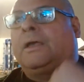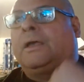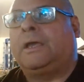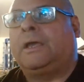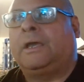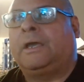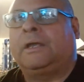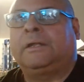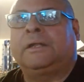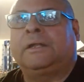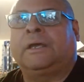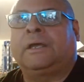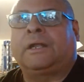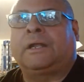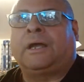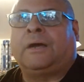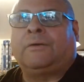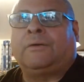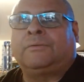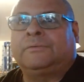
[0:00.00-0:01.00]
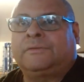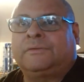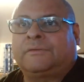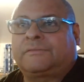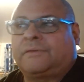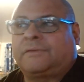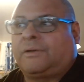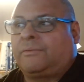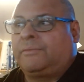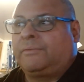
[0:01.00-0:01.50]
and then I'll
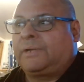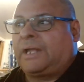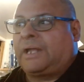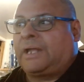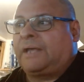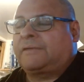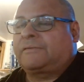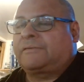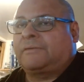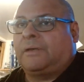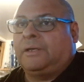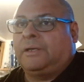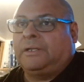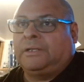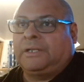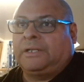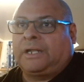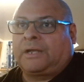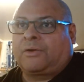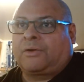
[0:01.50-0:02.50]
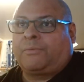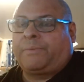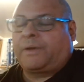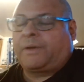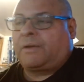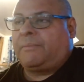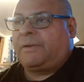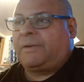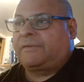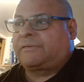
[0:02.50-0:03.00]
just relax, and then I'll go
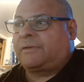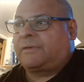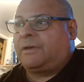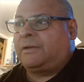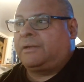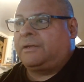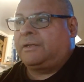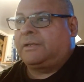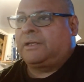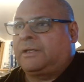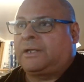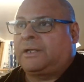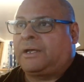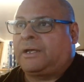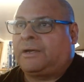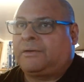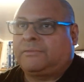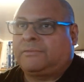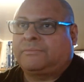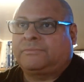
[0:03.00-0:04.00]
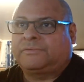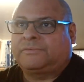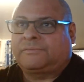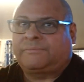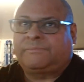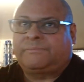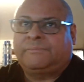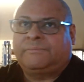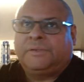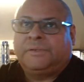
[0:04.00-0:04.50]
pick up my son, and I'll
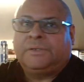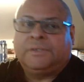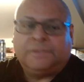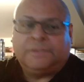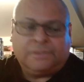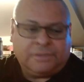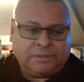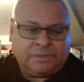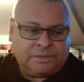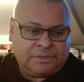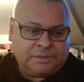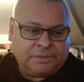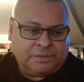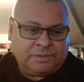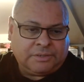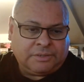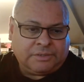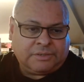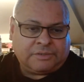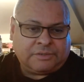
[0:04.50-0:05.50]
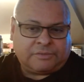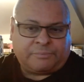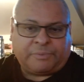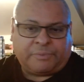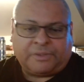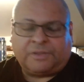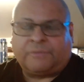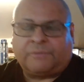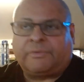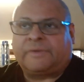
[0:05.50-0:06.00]

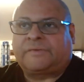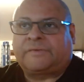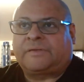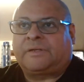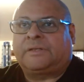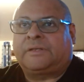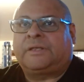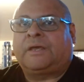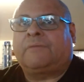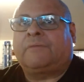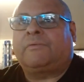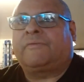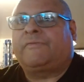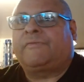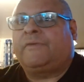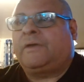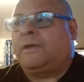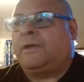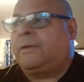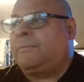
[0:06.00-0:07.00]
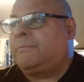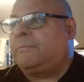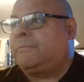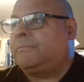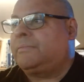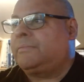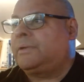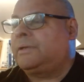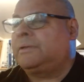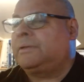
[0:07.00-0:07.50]
spend the rest of the day with
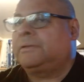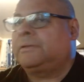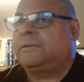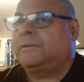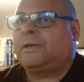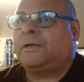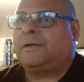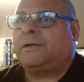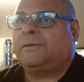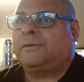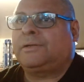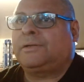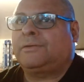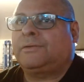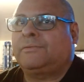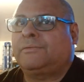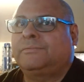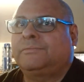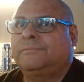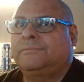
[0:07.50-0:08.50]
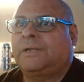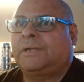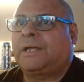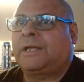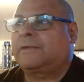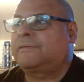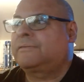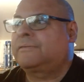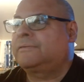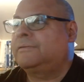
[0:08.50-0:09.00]
him, and
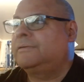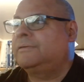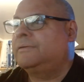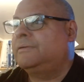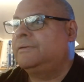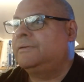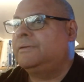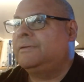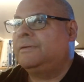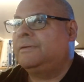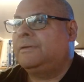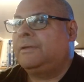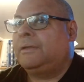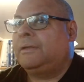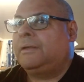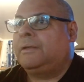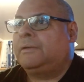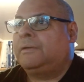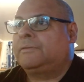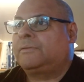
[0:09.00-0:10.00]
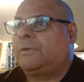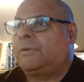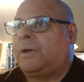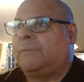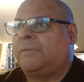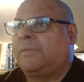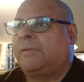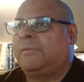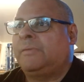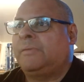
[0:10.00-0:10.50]
relax. So I
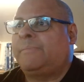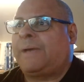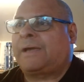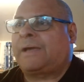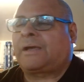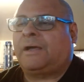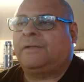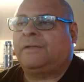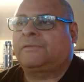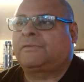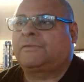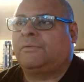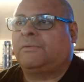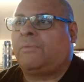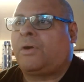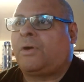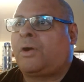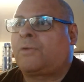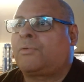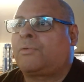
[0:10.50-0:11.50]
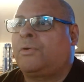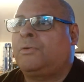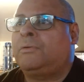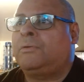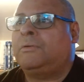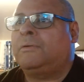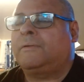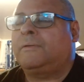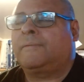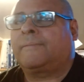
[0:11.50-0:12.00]
may be back on
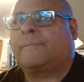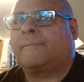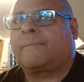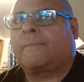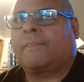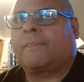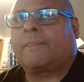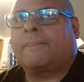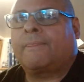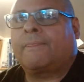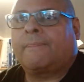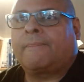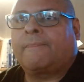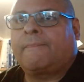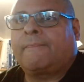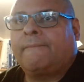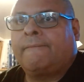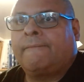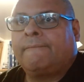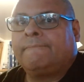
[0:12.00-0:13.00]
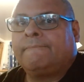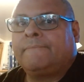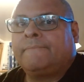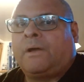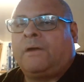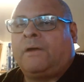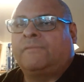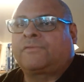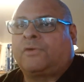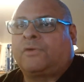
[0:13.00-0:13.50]
tomorrow.
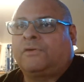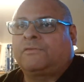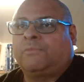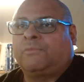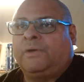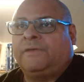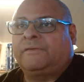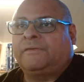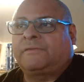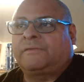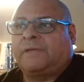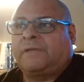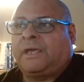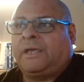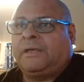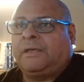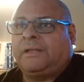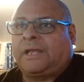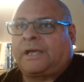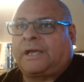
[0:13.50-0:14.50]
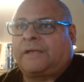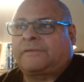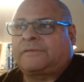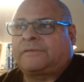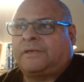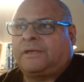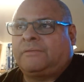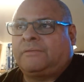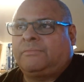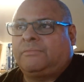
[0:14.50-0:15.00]
Of course, Wednesday, like I
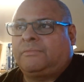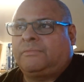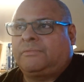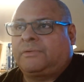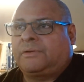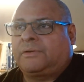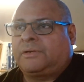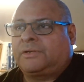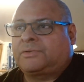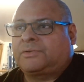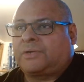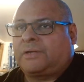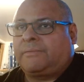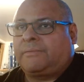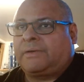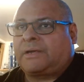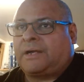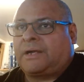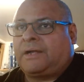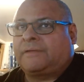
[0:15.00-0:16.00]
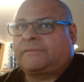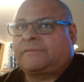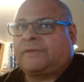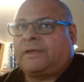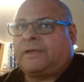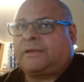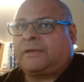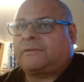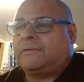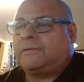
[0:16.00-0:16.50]
said, we're gonna try to make
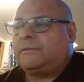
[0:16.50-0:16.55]
contact.